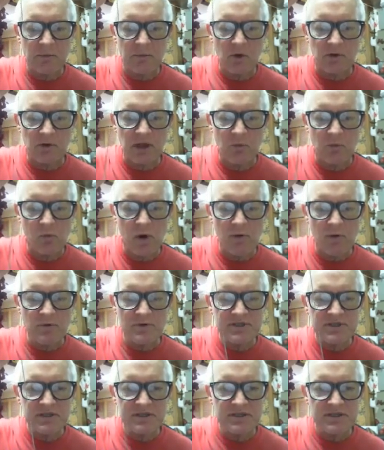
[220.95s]
Okay. What
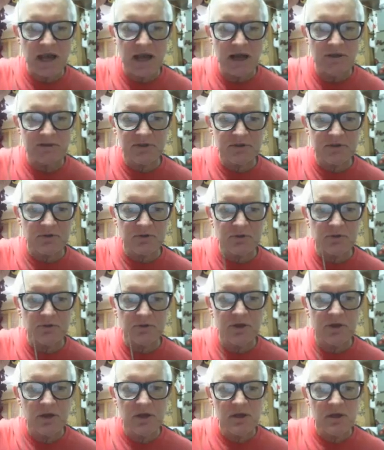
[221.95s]
was its altitude
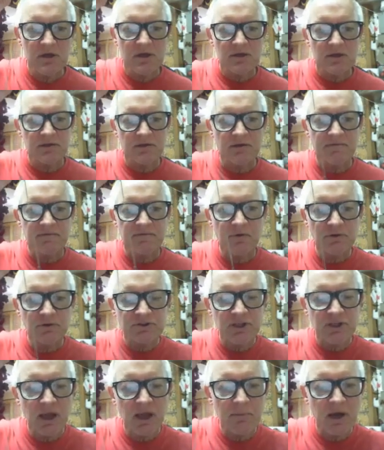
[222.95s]
the first
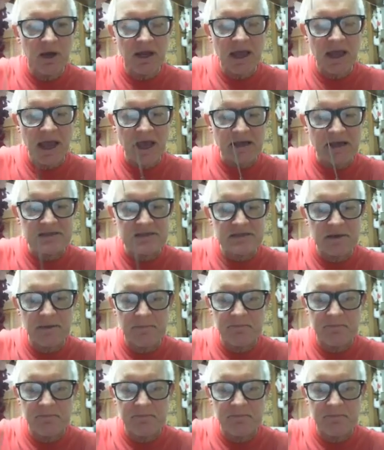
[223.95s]
time I asked?